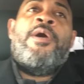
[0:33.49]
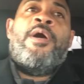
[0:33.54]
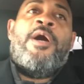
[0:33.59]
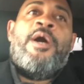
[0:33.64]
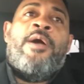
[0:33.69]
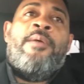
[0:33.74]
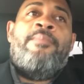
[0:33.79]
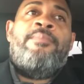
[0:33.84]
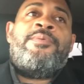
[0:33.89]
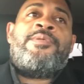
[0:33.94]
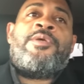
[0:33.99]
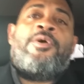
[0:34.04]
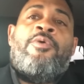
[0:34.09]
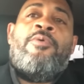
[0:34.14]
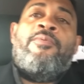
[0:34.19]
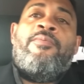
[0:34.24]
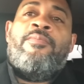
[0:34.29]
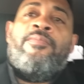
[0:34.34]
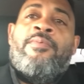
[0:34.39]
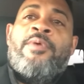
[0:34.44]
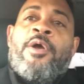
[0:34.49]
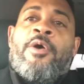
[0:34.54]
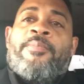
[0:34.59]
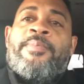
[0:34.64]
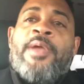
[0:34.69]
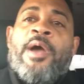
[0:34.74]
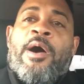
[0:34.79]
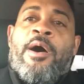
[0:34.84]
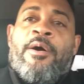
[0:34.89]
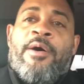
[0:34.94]
Um, so we
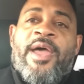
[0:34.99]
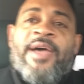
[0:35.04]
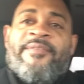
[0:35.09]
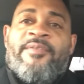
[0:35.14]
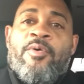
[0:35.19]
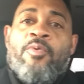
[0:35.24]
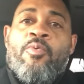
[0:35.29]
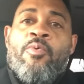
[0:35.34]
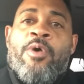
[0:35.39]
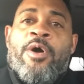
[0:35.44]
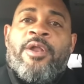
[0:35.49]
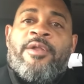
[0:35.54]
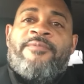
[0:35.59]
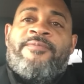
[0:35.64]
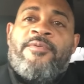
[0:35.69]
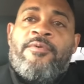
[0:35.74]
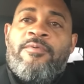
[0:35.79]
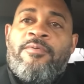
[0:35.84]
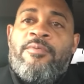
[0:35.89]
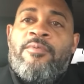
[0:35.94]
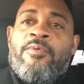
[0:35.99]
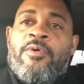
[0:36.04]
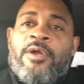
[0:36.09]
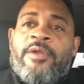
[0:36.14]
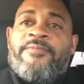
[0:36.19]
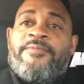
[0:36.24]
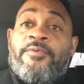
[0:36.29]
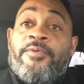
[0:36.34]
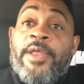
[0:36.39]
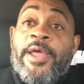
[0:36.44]
hope y'all have a wonderful,
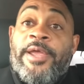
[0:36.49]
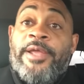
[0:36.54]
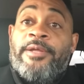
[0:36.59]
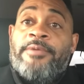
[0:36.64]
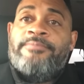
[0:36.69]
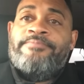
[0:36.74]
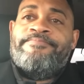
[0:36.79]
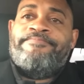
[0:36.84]
wonderful day.